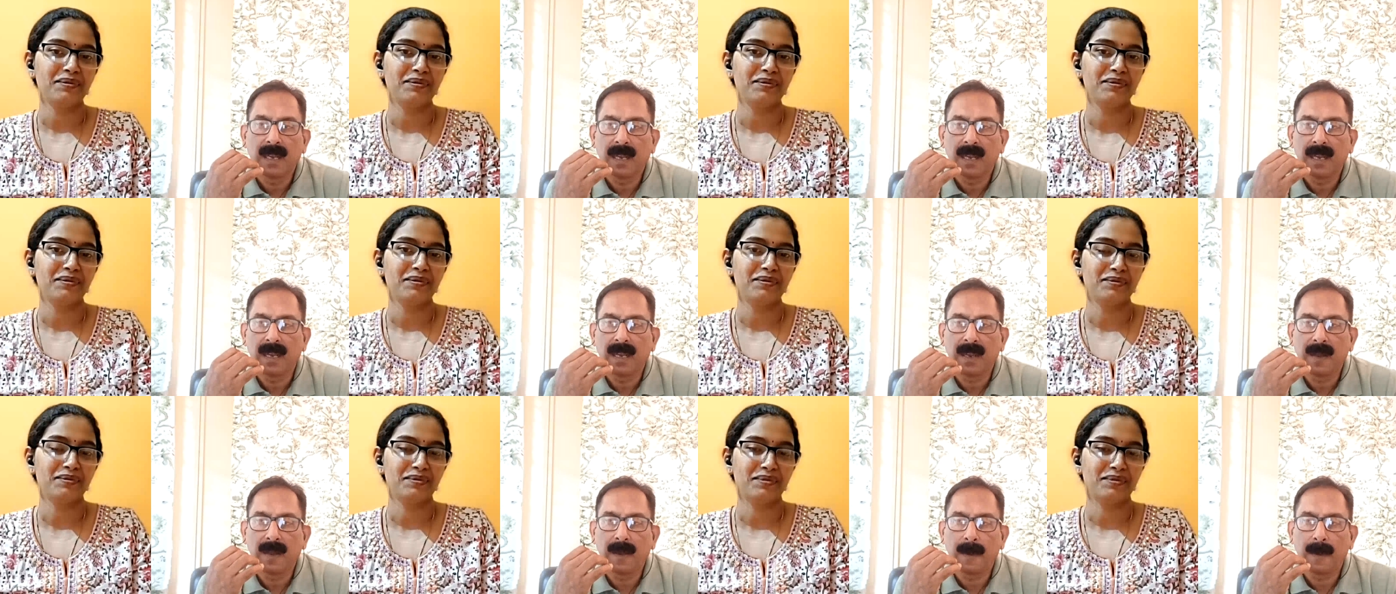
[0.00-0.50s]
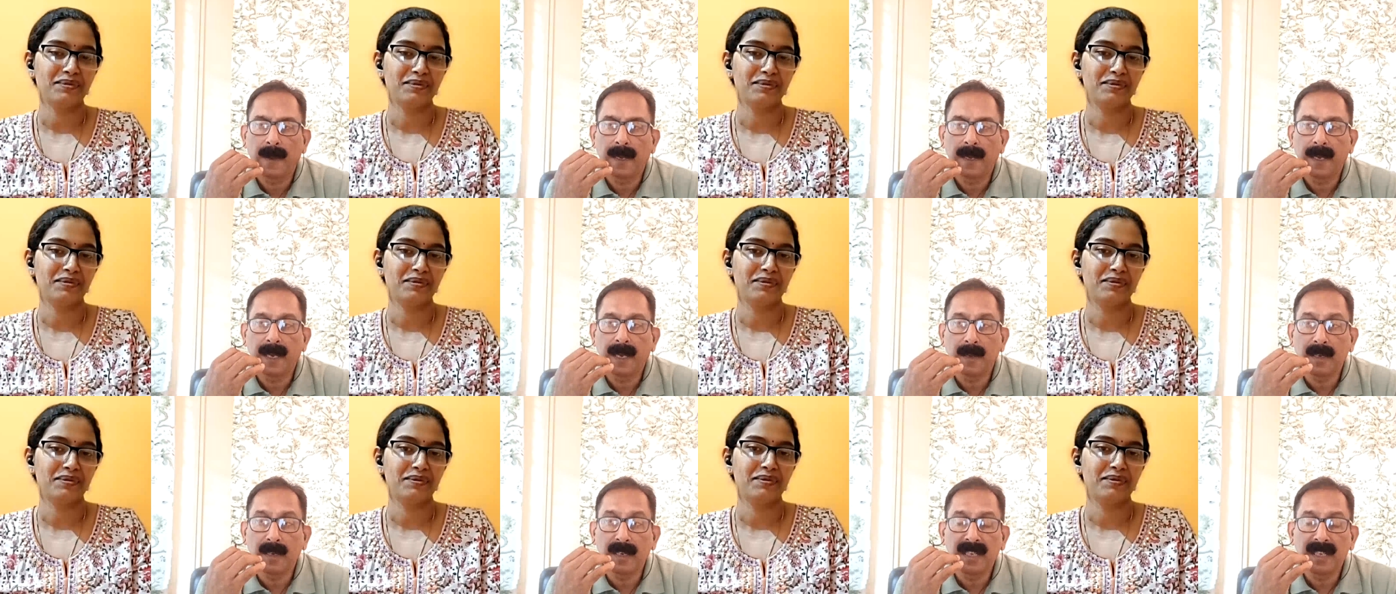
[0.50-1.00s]

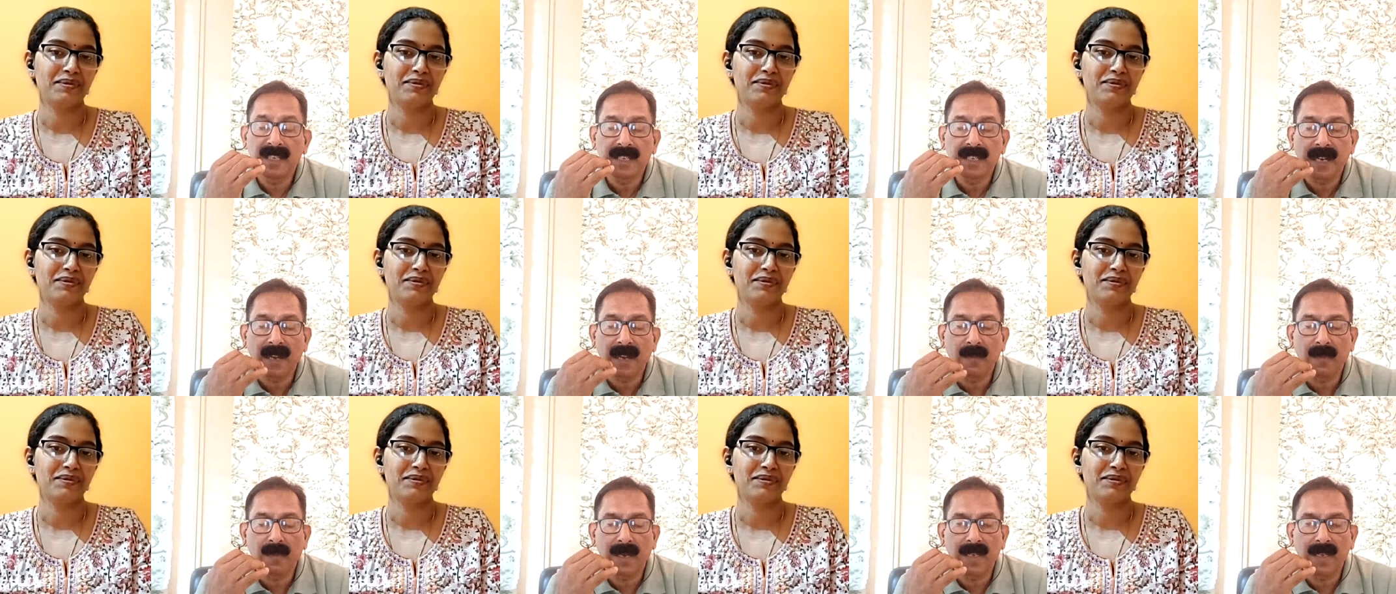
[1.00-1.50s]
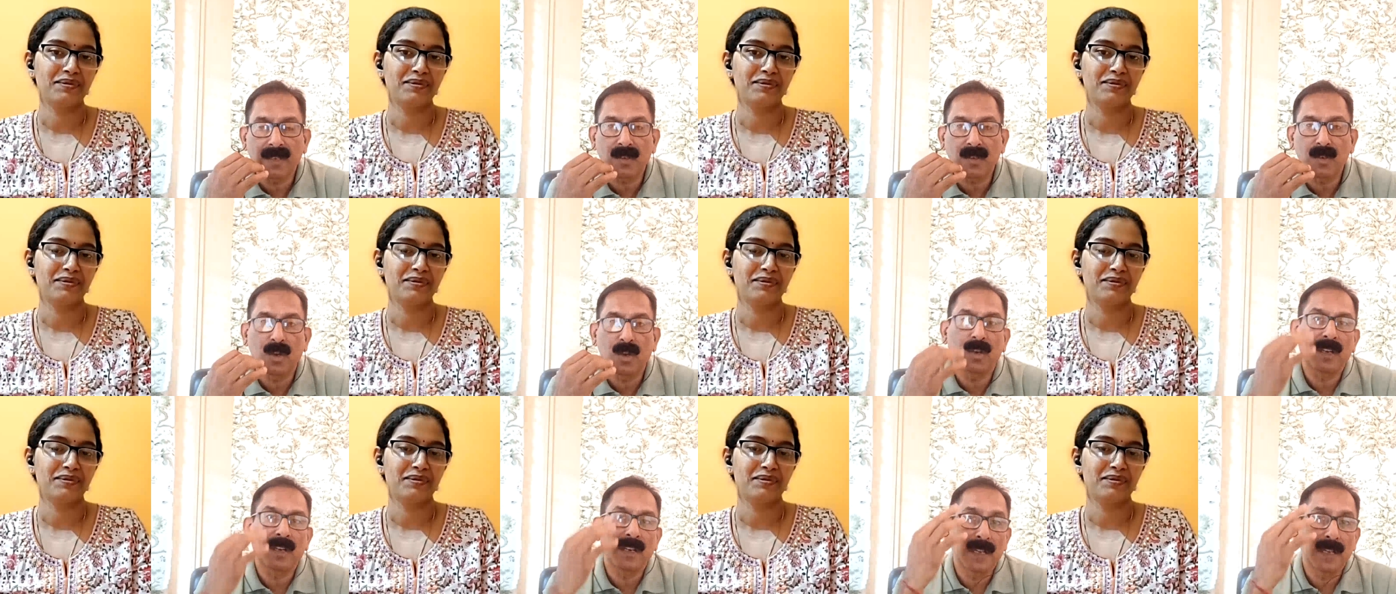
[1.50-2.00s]
Speaker 1: it disturbs
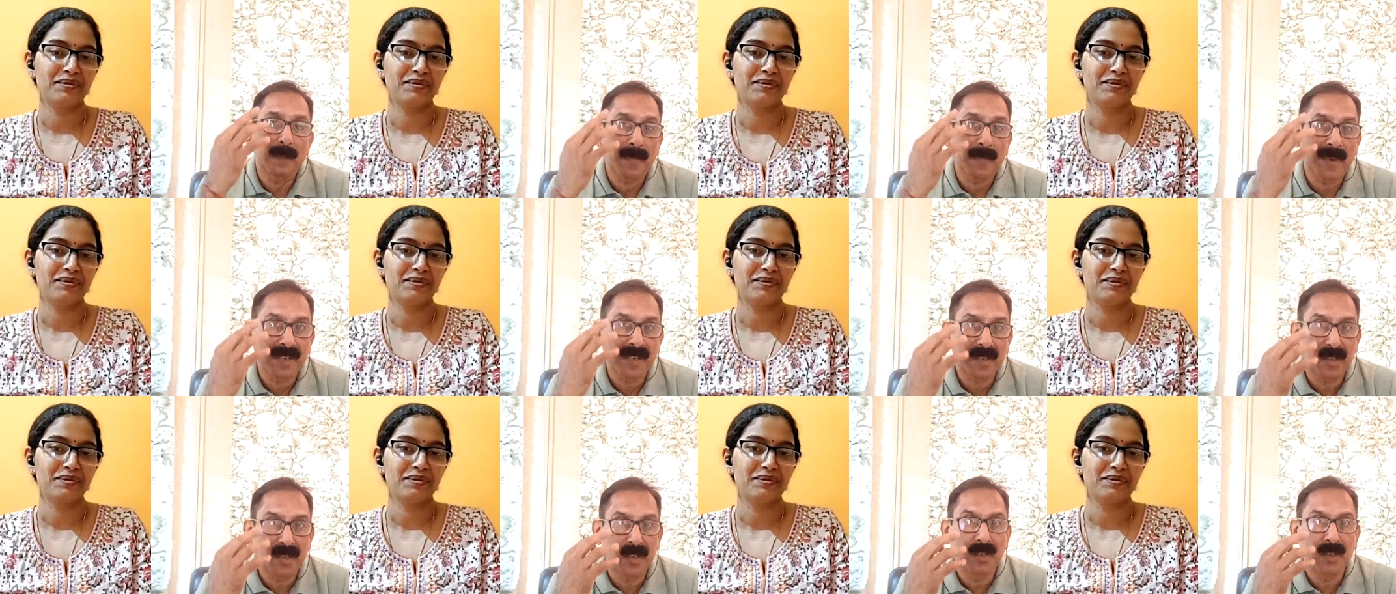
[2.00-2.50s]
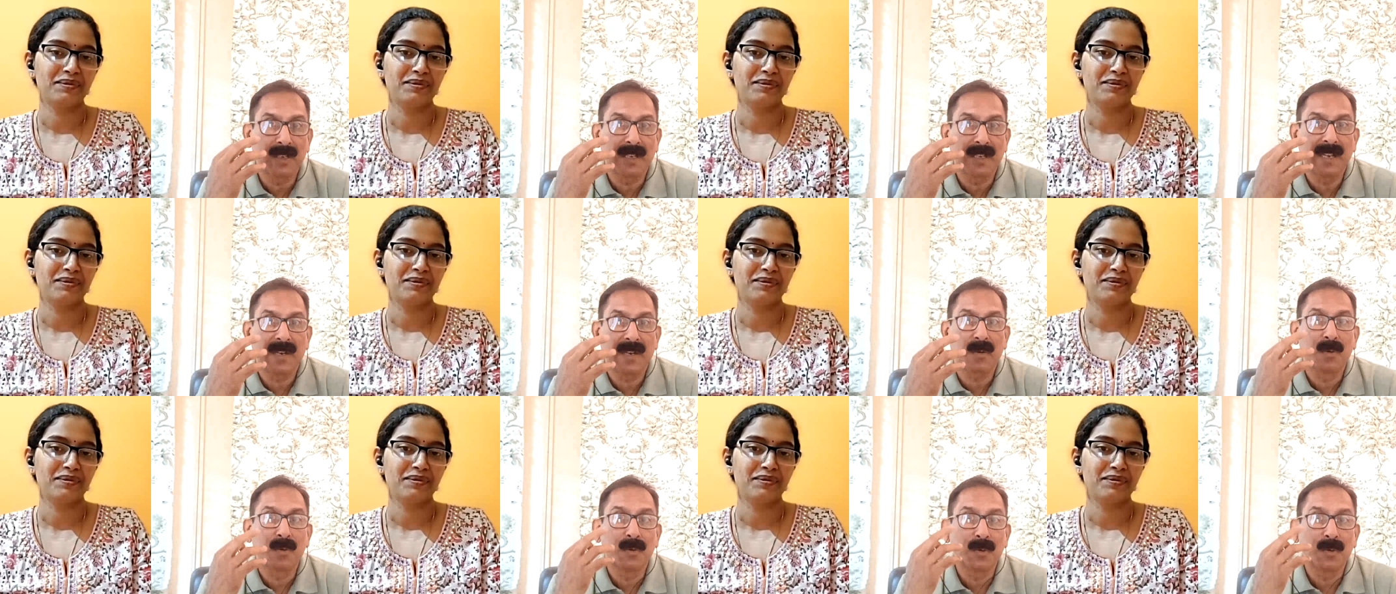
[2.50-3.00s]
us, not the
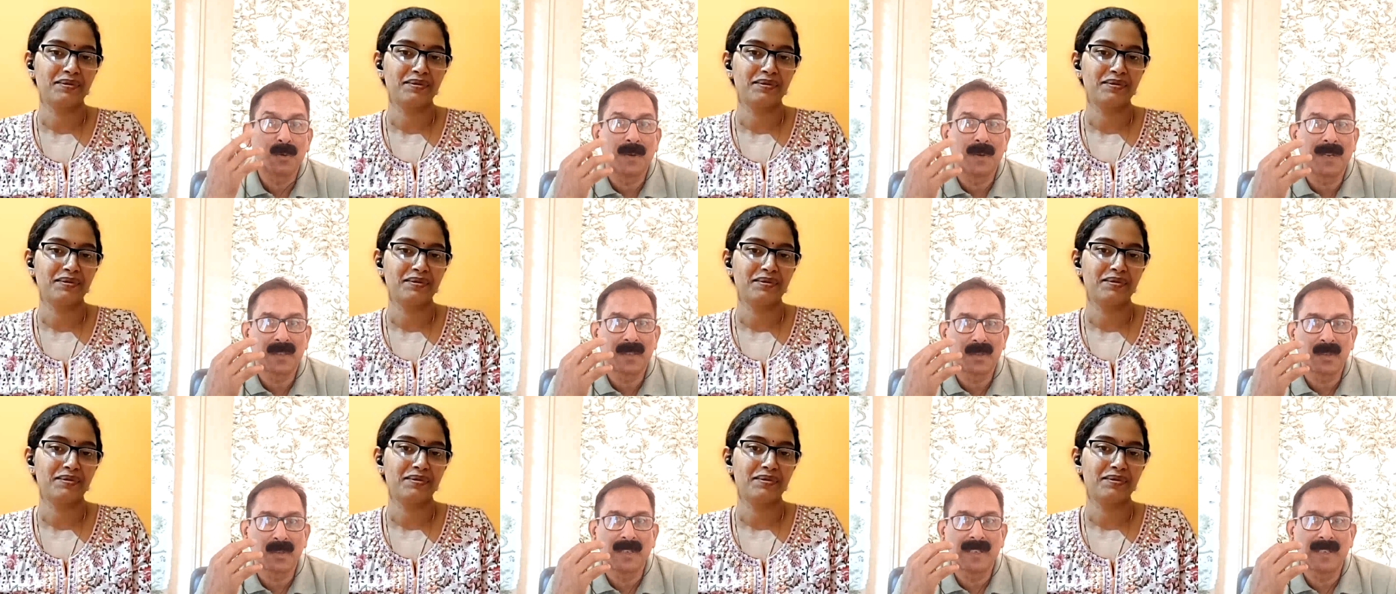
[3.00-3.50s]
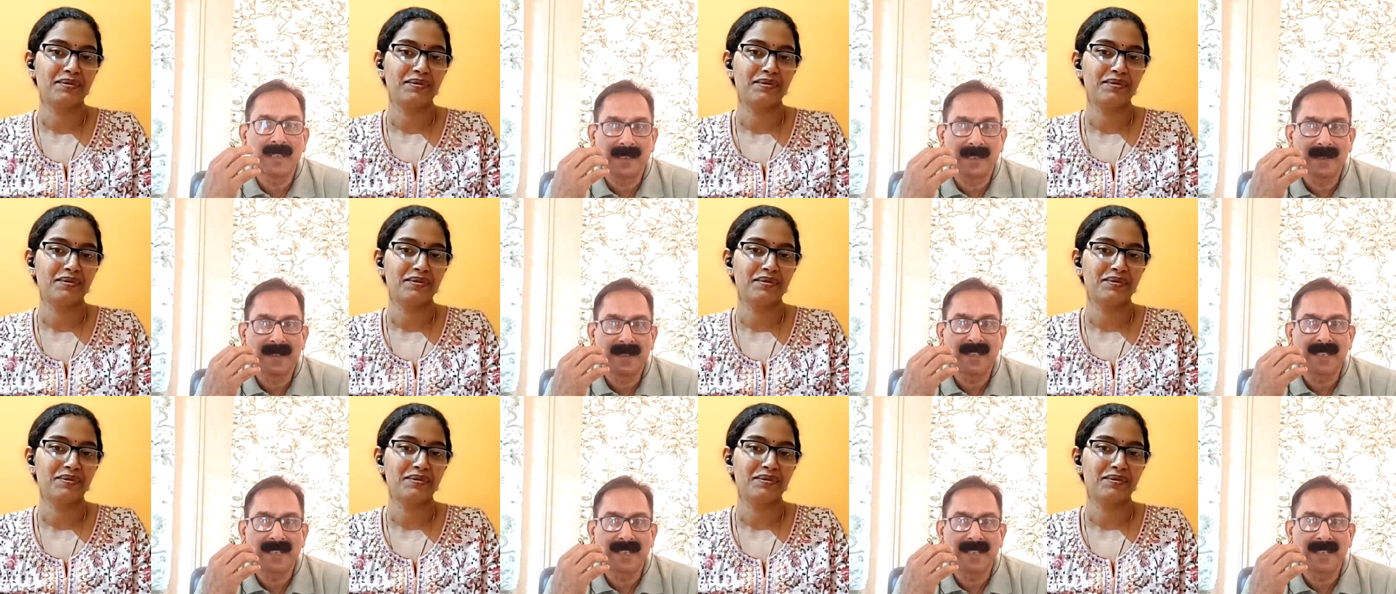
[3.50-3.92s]
person who actually